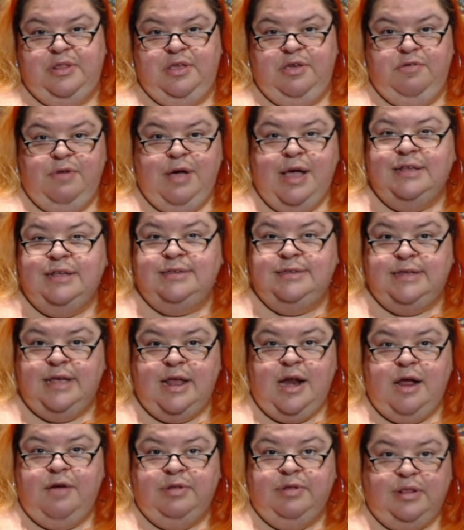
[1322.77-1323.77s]
the US,
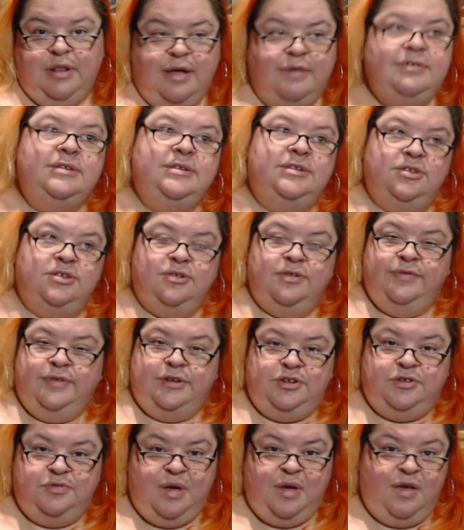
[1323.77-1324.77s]
and I would love to serve it
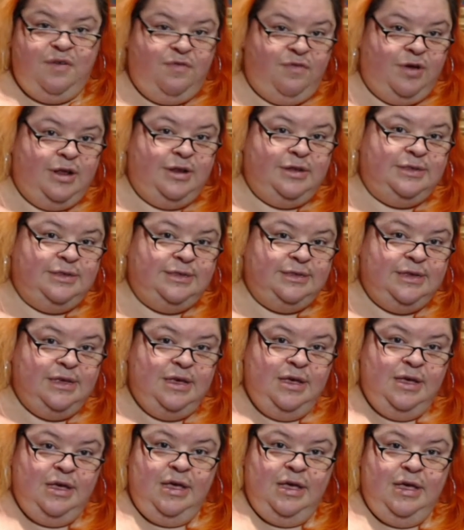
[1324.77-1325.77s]
to my friends
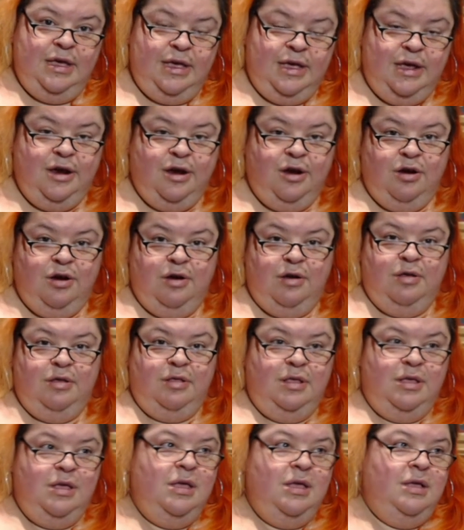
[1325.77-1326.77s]
here.
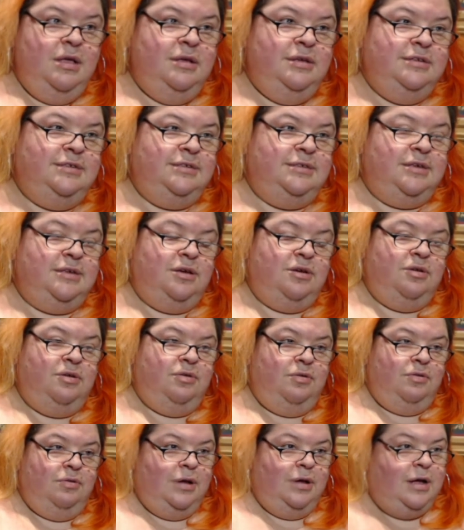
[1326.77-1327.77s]

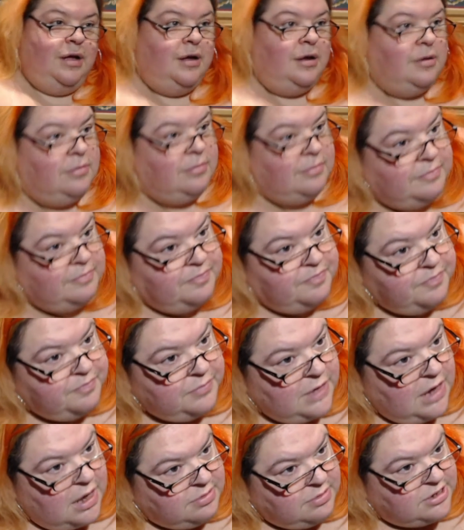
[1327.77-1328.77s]
So
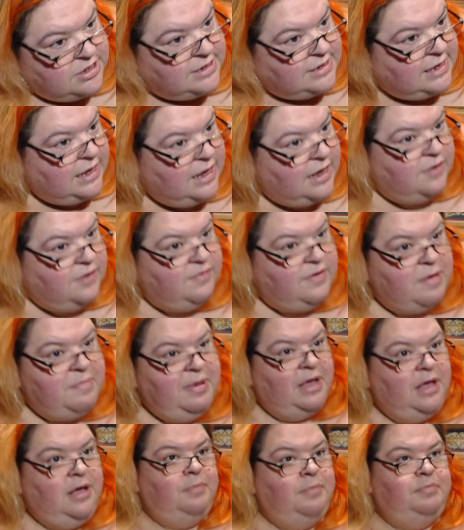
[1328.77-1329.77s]
I'm just thinking if I
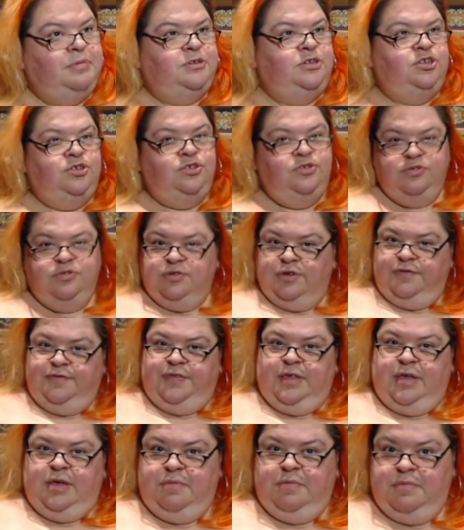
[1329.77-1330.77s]
pick up 2 of
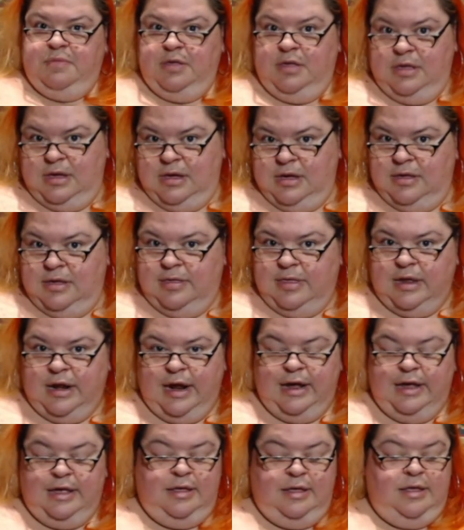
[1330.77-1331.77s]
them,
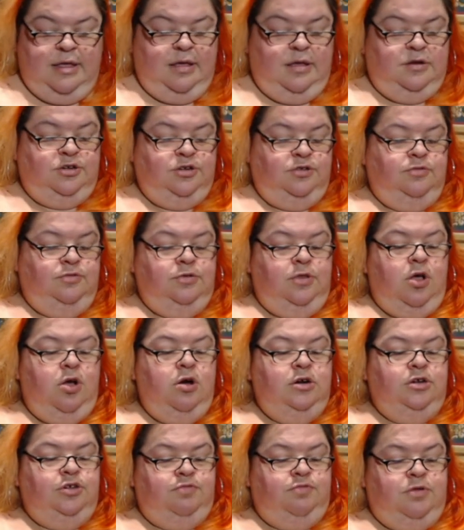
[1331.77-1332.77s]
then 2
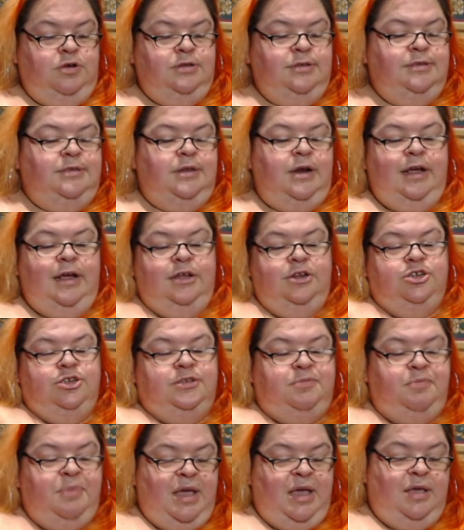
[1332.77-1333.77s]
large ones, then I can
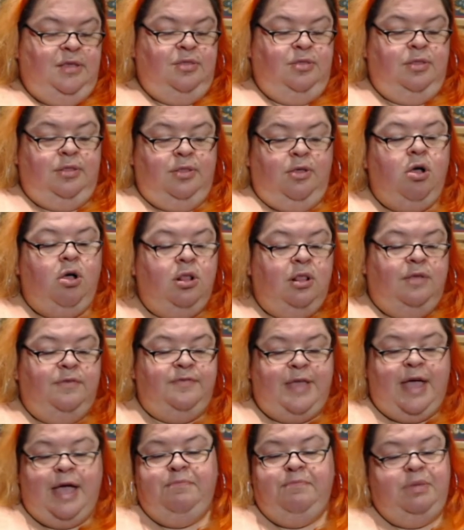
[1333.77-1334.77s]
just make all of
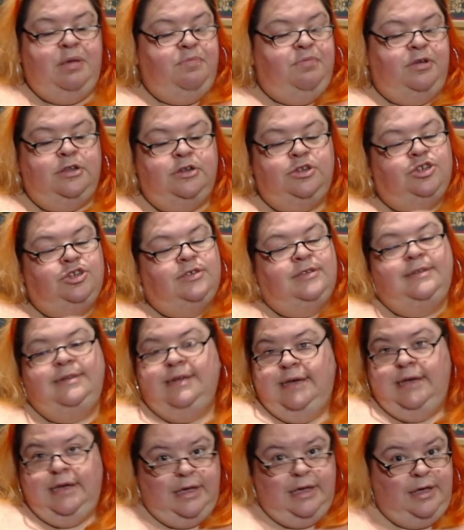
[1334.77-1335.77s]
that and people can just
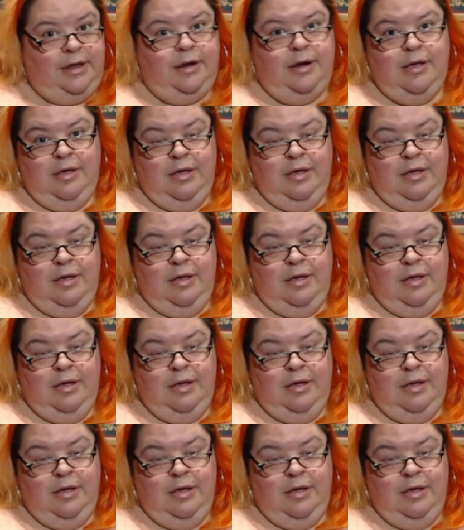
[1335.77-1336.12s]
dig in.